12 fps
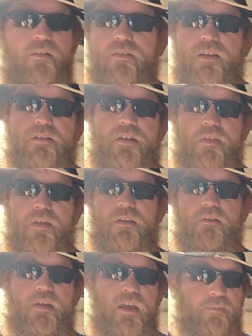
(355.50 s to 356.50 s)
these that they
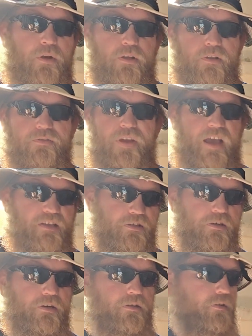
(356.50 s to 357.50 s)
can keep all their
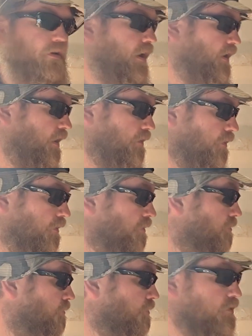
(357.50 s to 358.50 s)
fasteners, any other
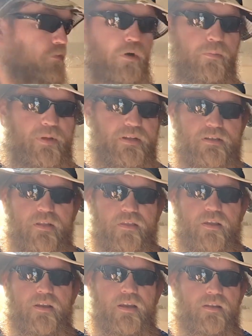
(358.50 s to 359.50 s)
small bits that
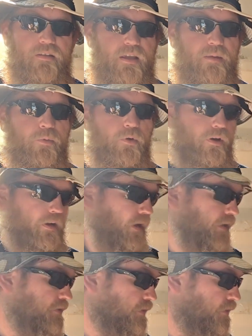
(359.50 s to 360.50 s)
they need to keep
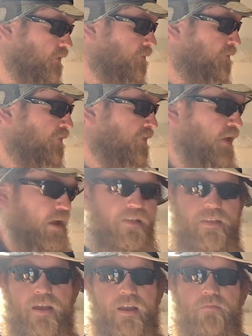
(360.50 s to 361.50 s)
organized.
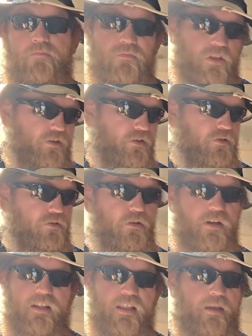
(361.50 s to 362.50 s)
And then they just
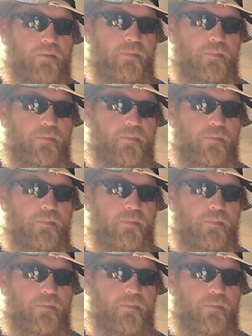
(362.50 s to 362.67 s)
click